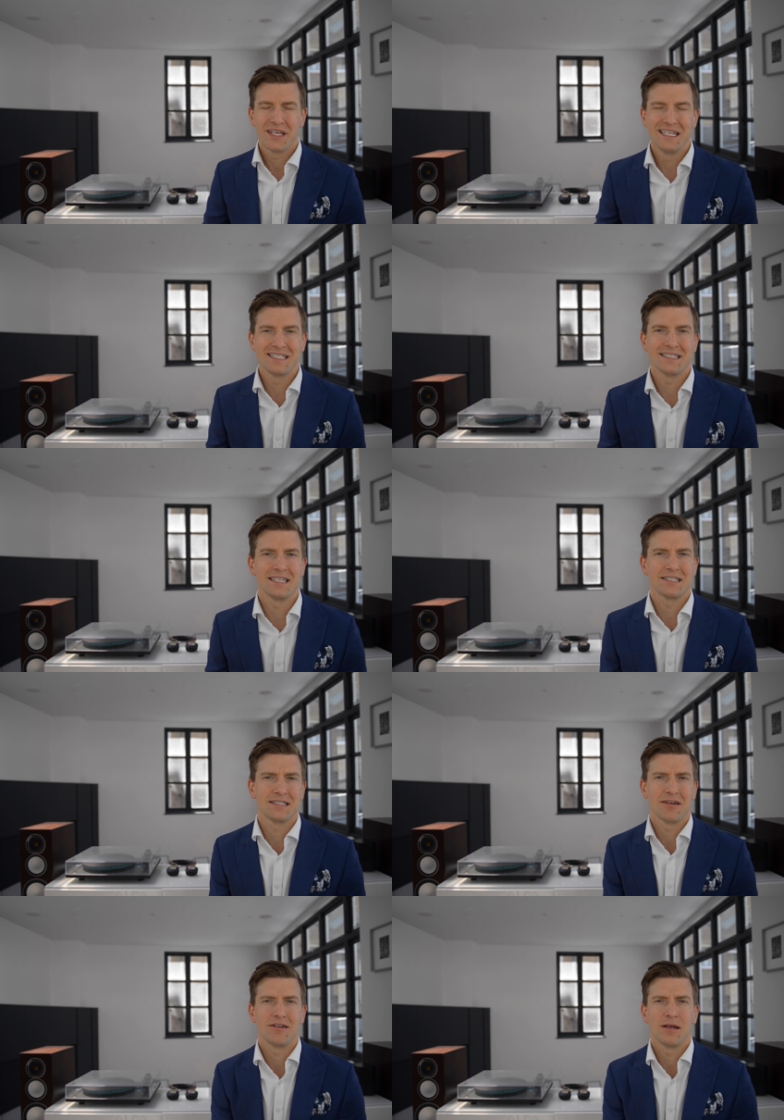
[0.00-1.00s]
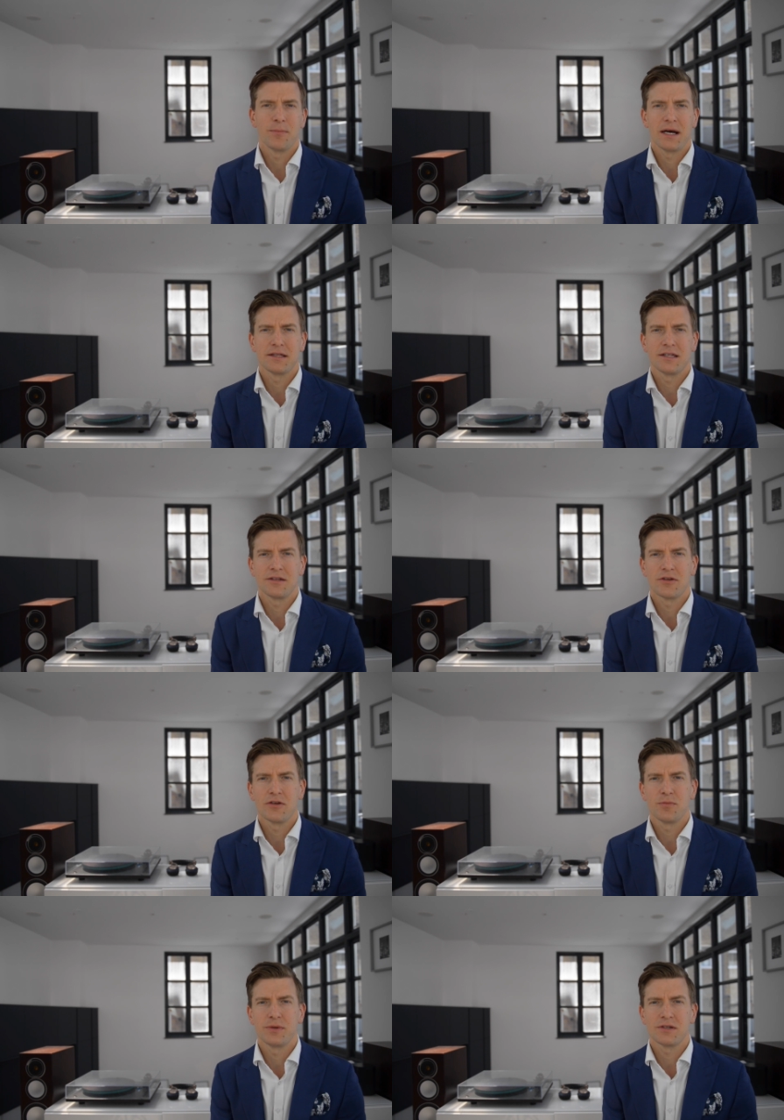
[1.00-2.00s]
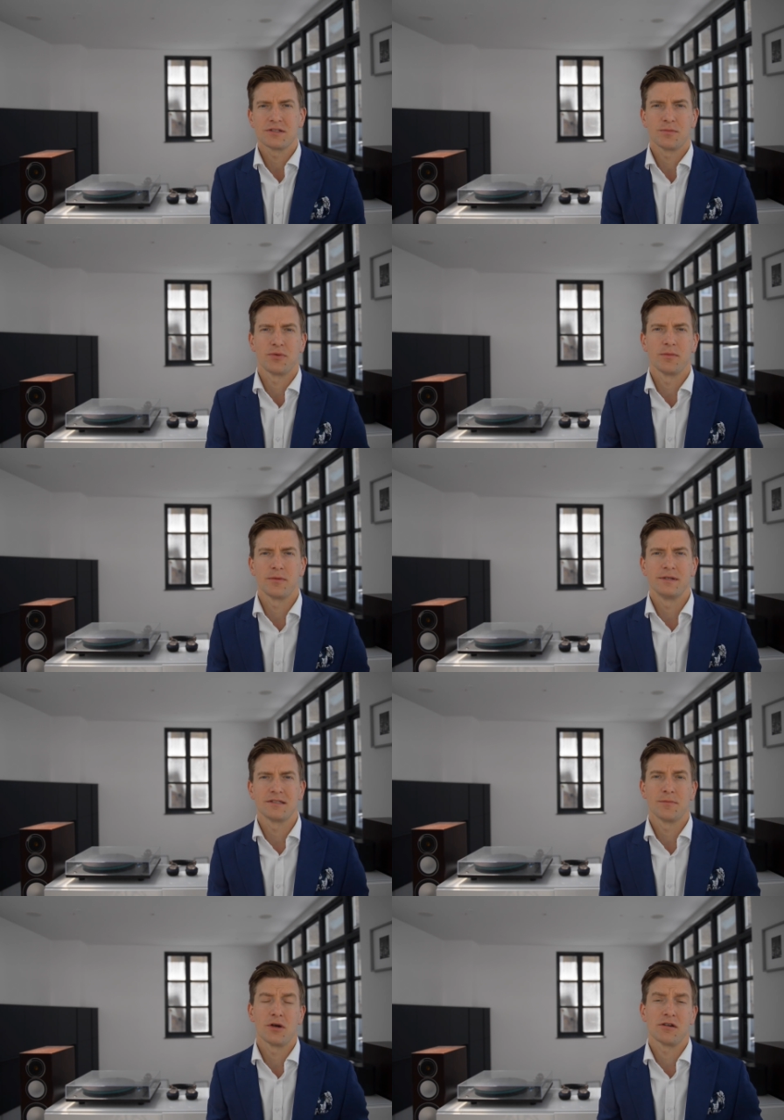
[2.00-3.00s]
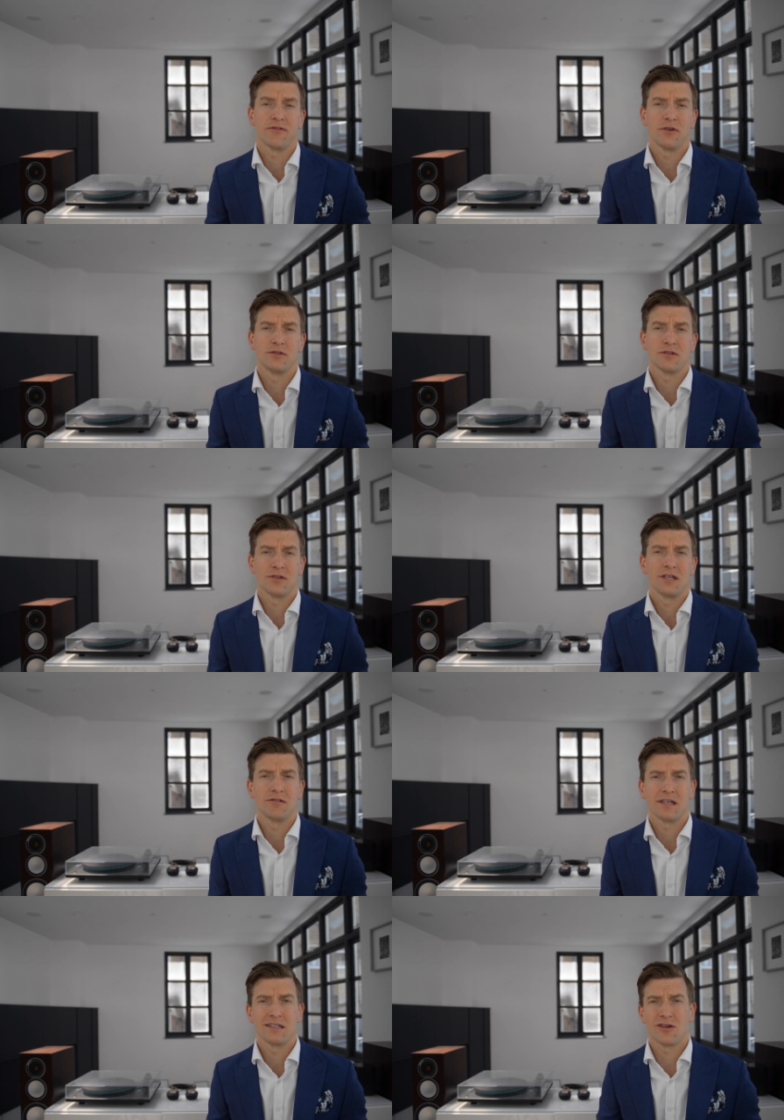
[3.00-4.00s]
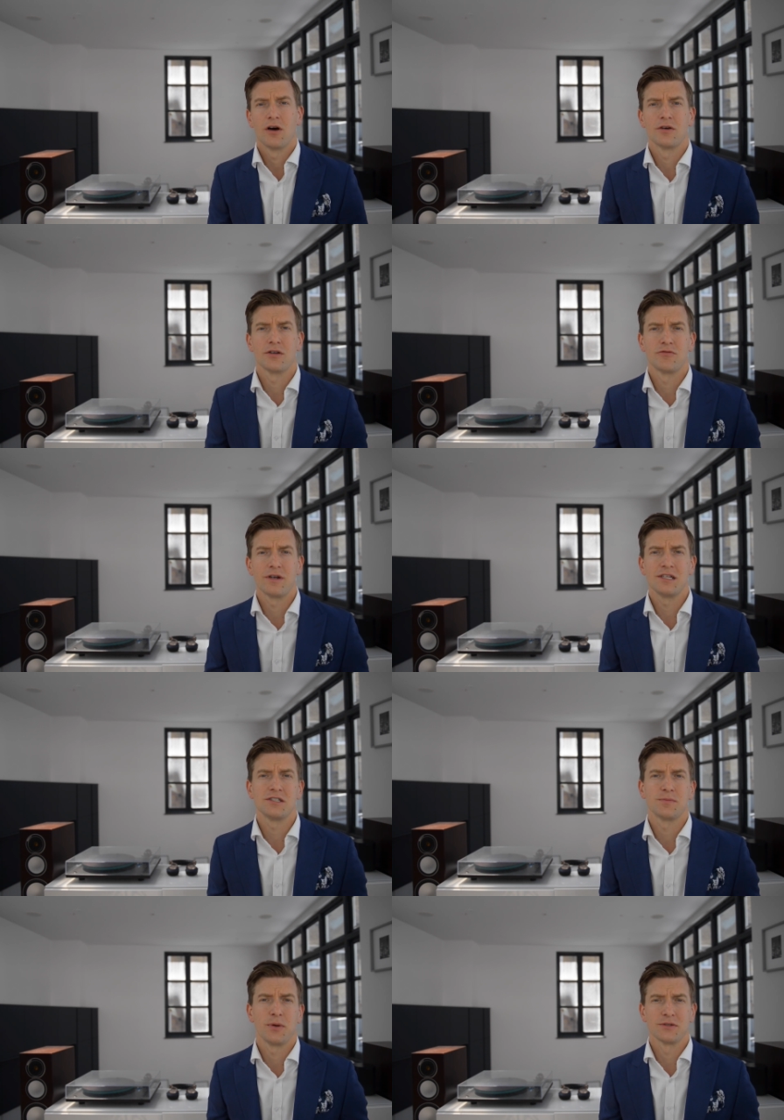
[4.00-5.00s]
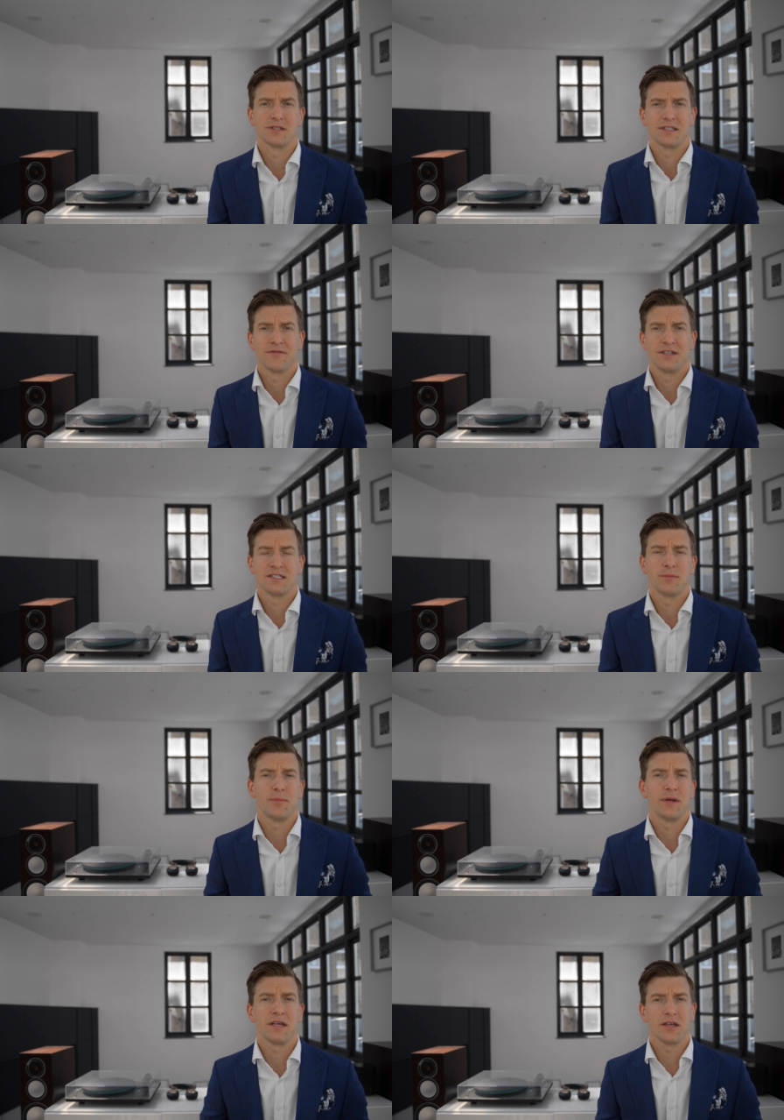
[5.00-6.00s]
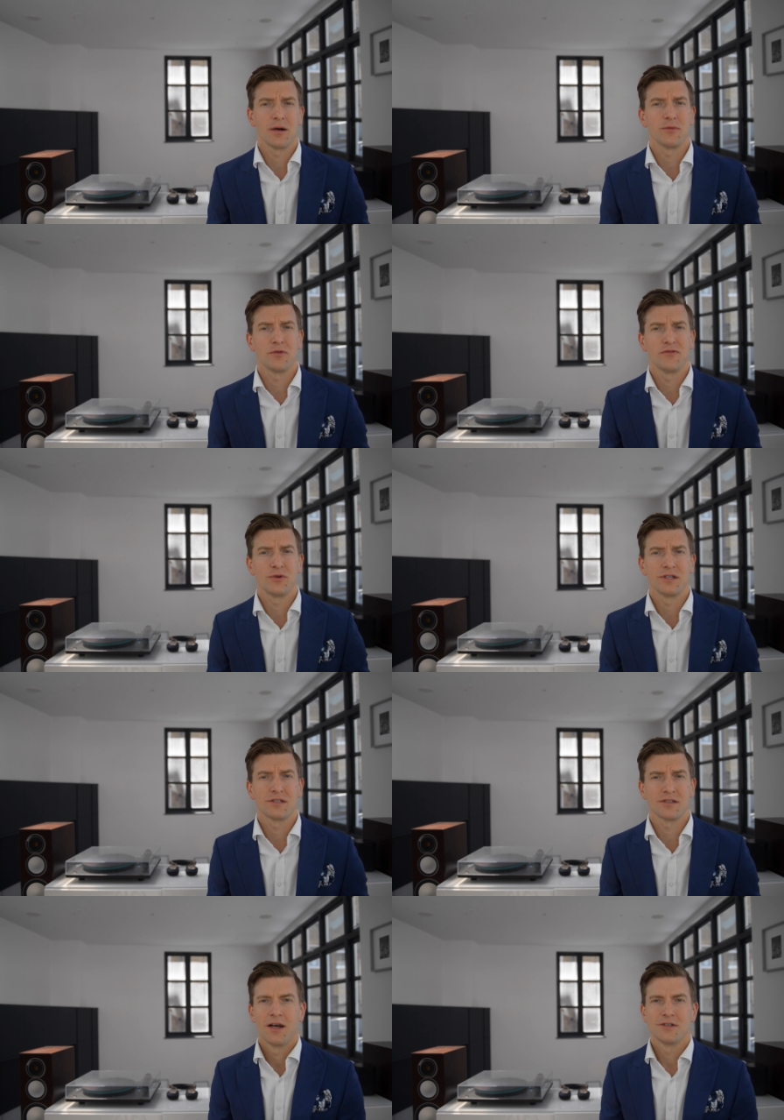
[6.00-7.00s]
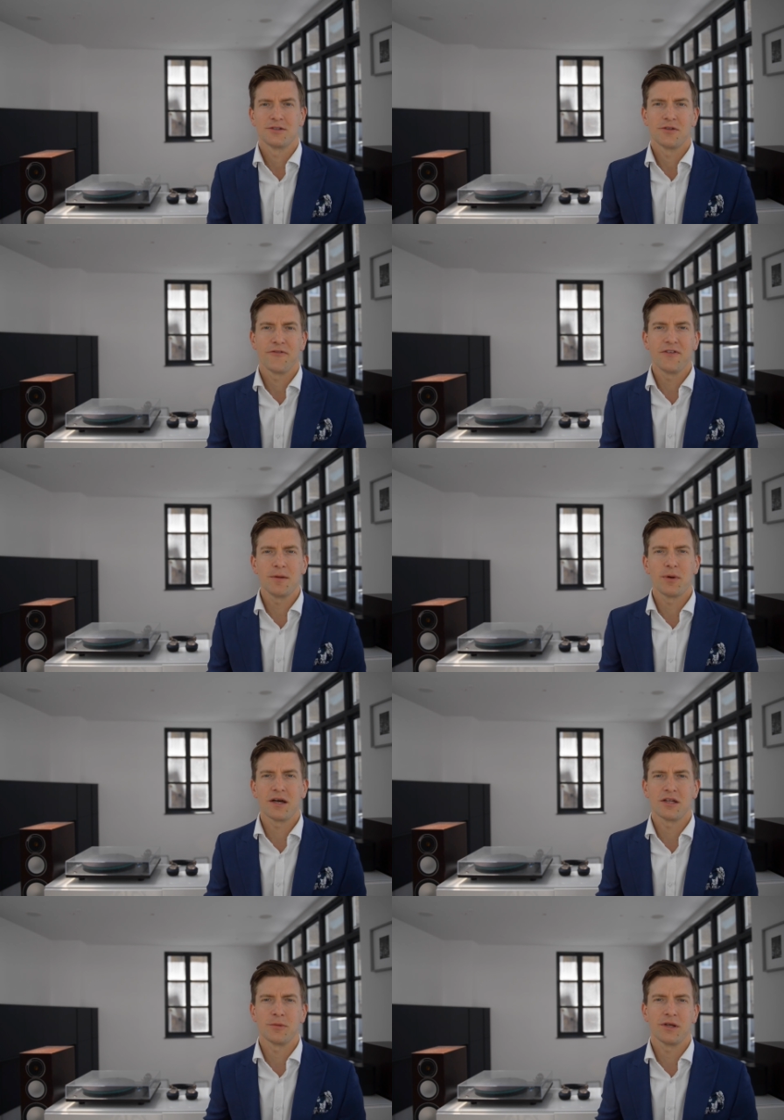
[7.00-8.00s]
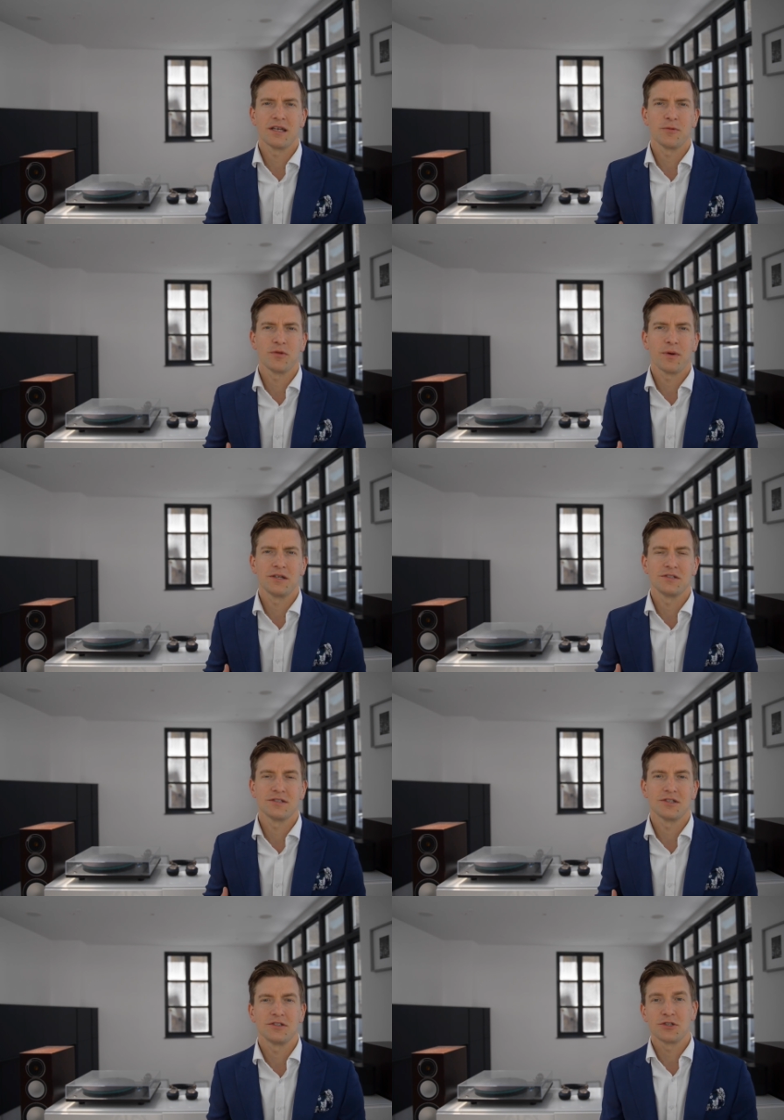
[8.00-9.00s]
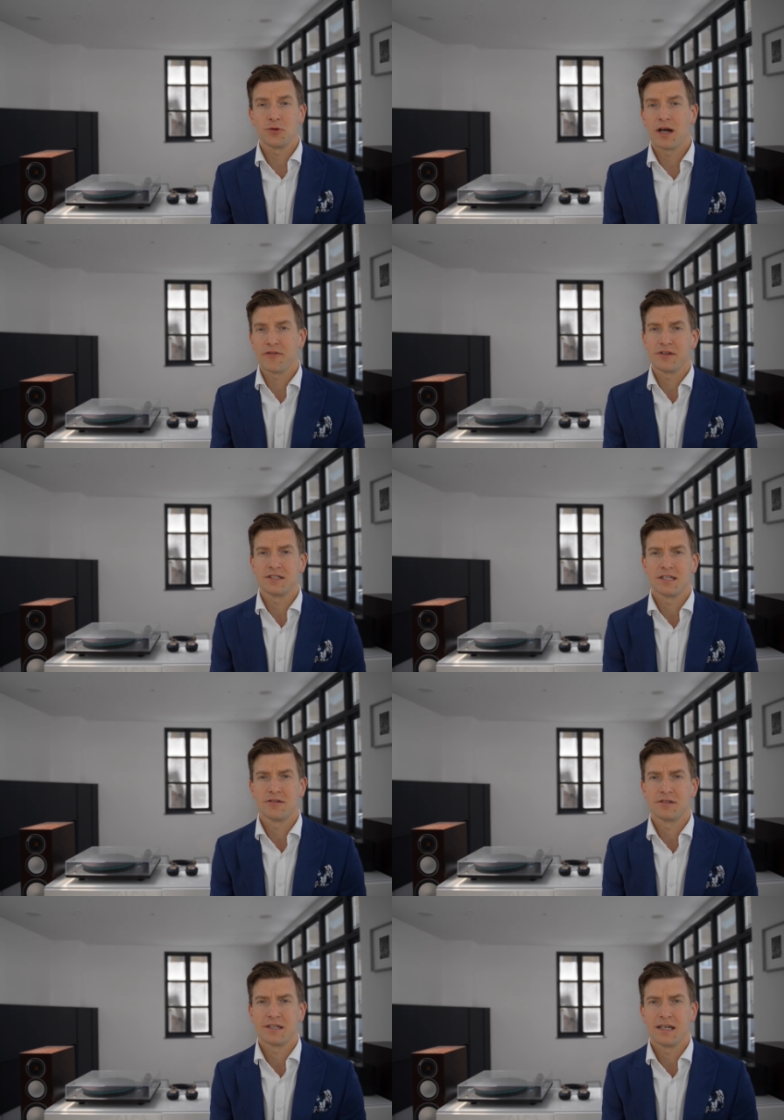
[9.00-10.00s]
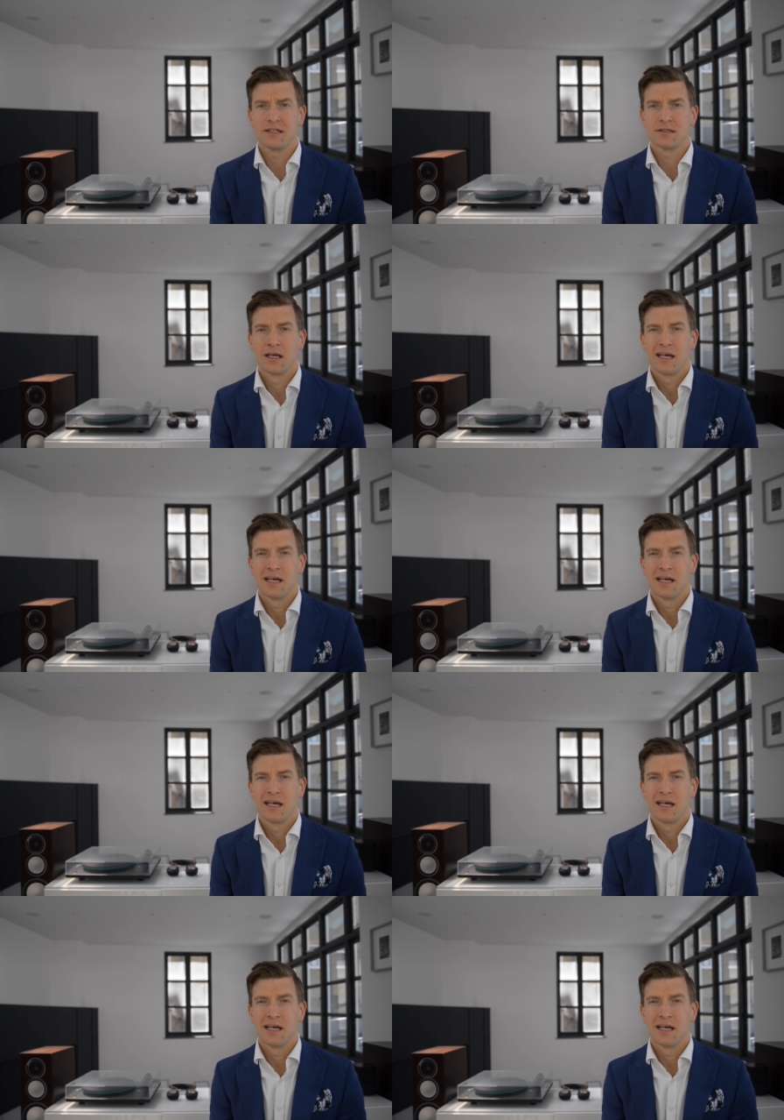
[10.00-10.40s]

It isn't necessarily a bad thing though, because the problem is the microphones on the hearing aids aren't arranged positively to be picking up your voice. And so the feedback that I'm getting with patients that do have these hearing aids